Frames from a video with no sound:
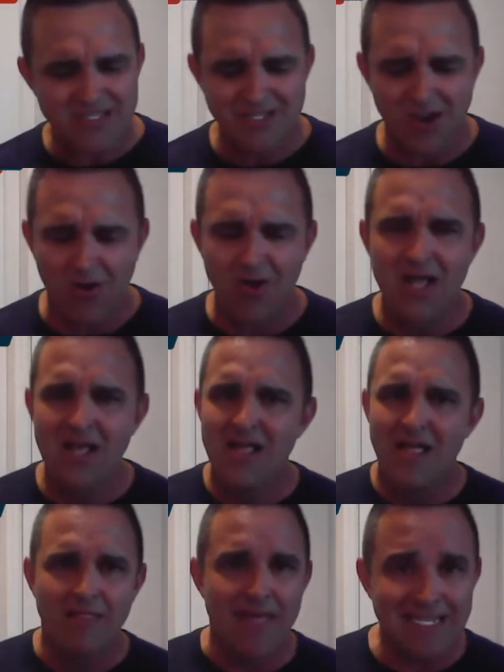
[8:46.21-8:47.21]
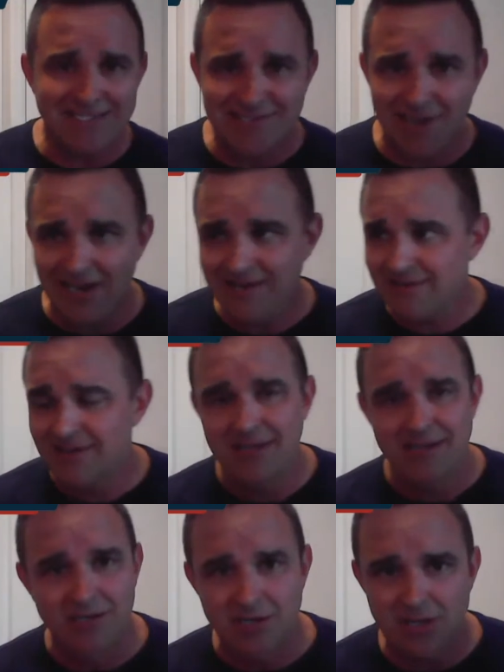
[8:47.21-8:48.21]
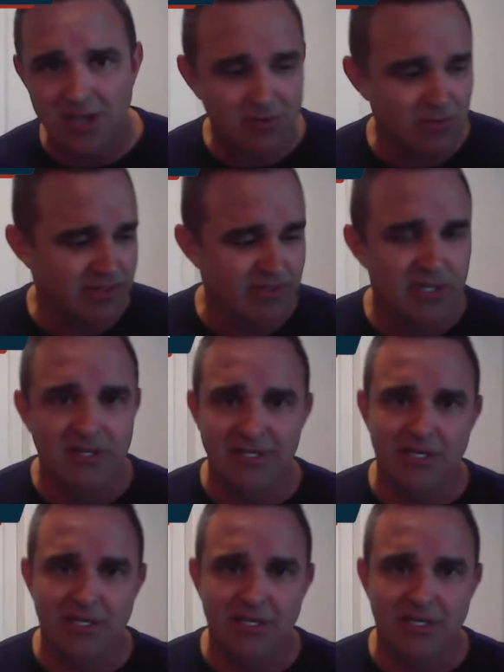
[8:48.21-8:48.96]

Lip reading: So that's done. Good luck with